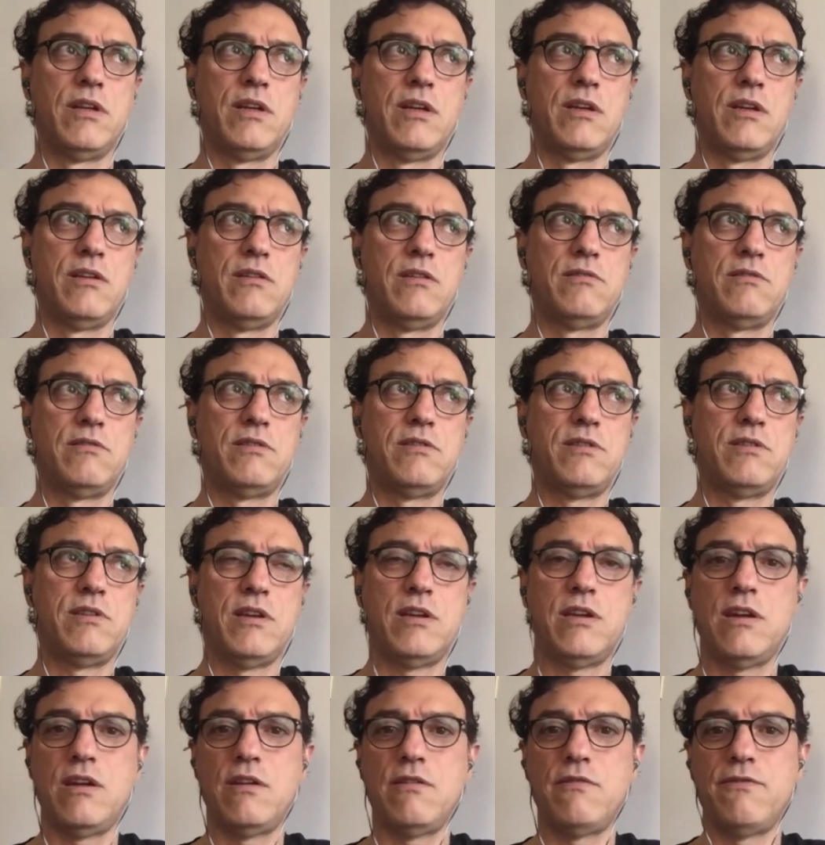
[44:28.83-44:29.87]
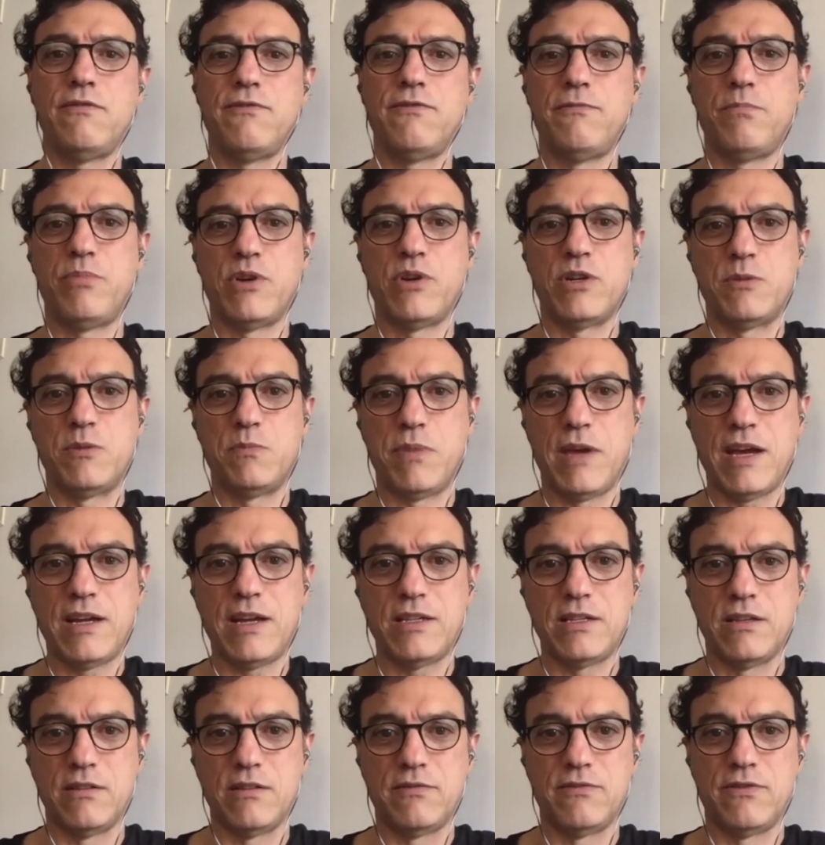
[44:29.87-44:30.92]
seeking
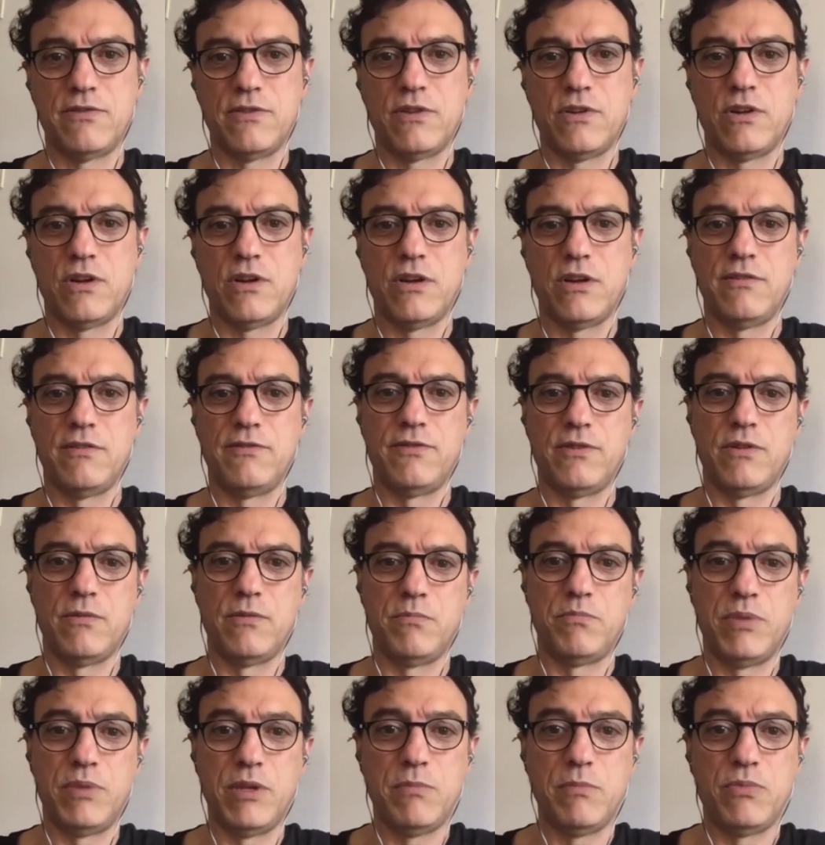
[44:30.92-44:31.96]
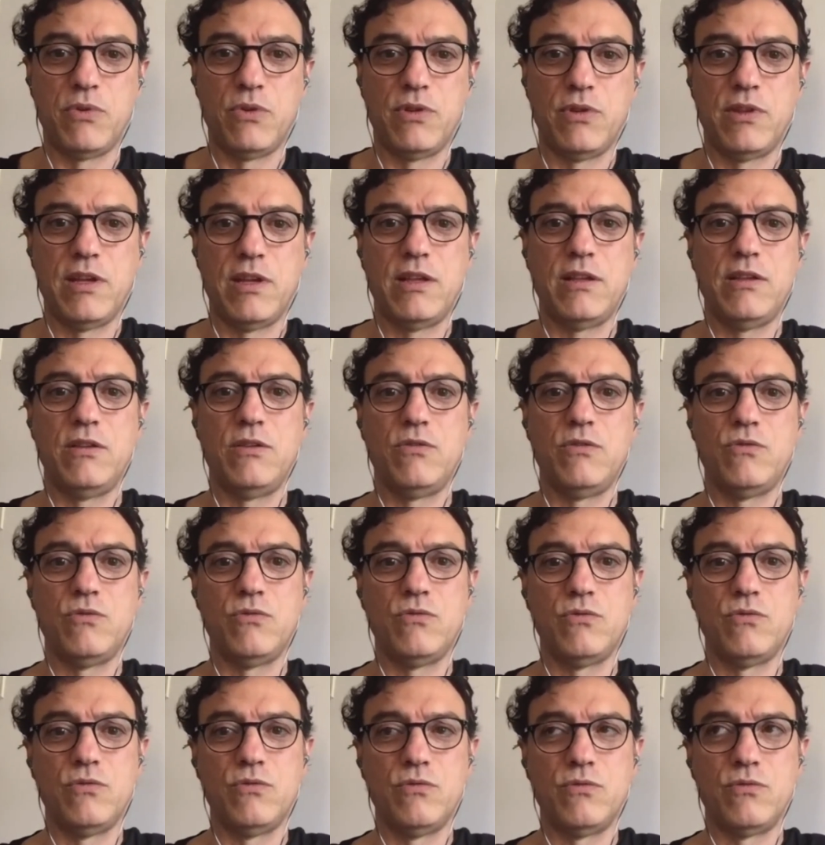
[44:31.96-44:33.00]
perspective of people that
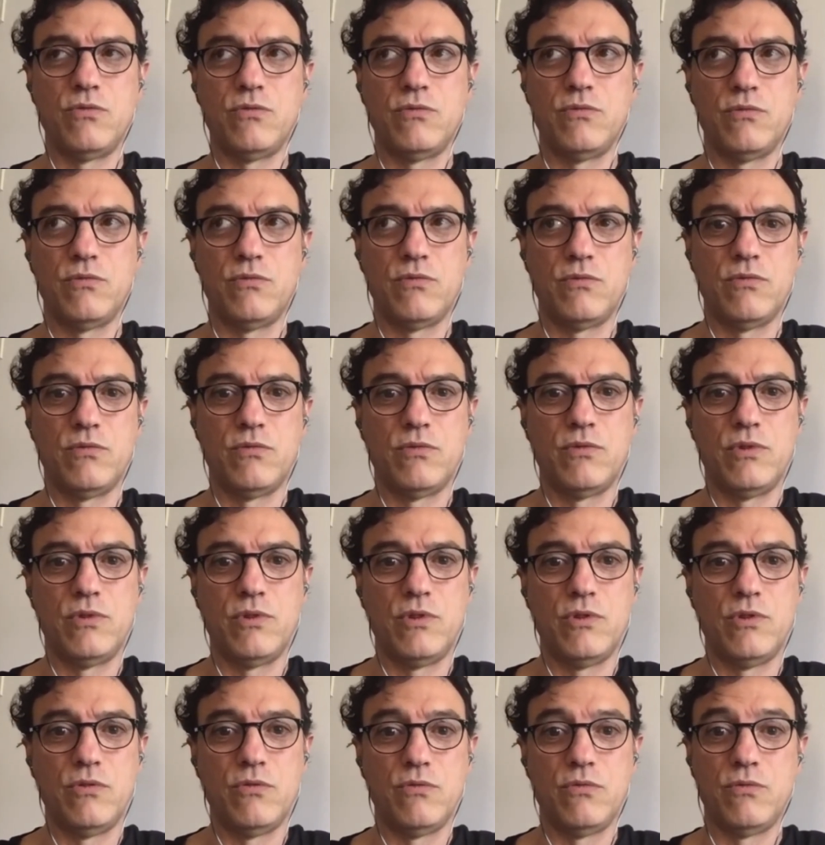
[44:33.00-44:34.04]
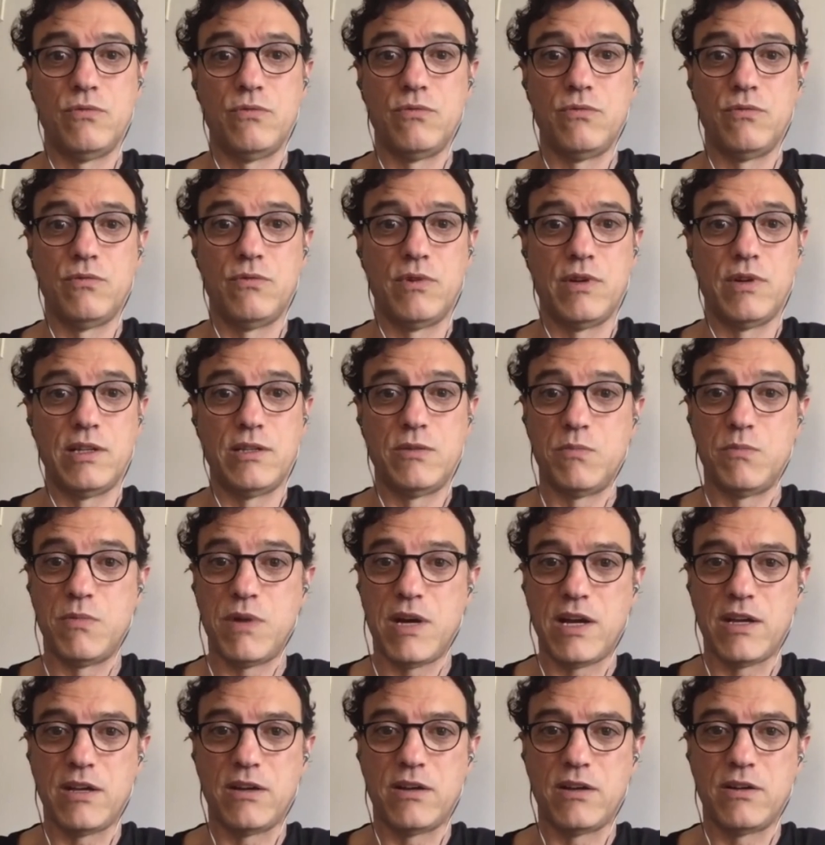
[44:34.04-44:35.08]
you you
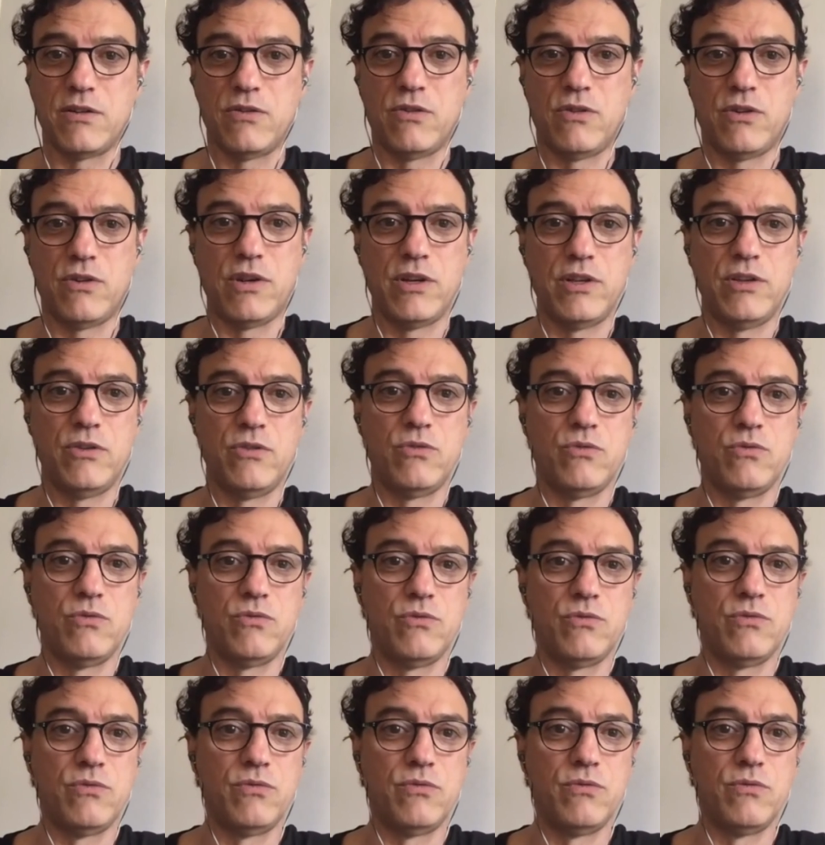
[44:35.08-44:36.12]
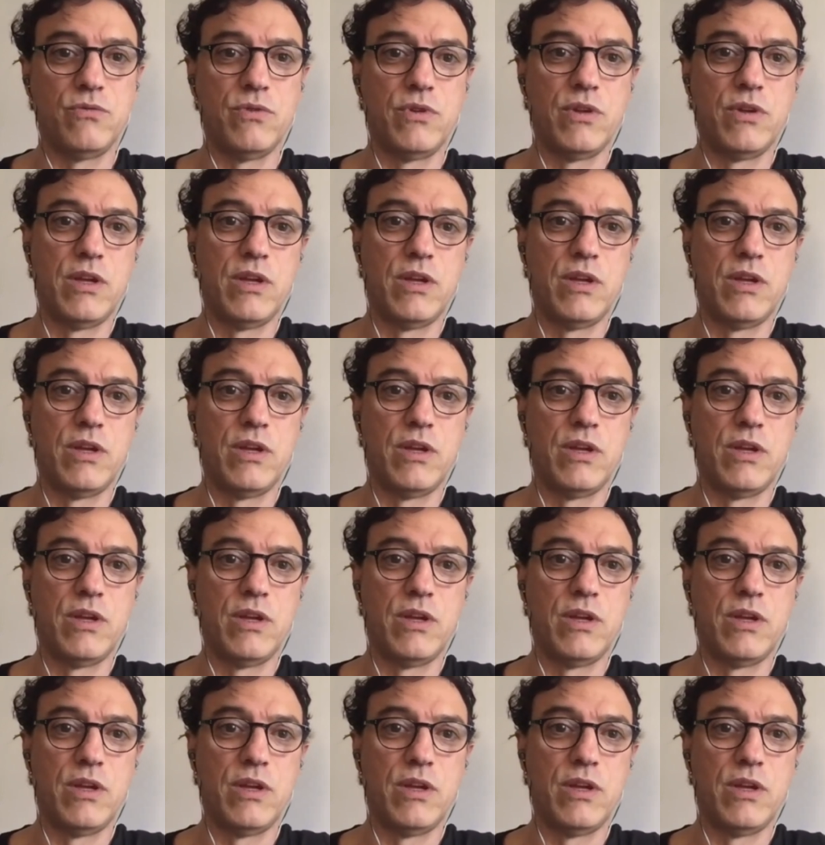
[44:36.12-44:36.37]
admire or you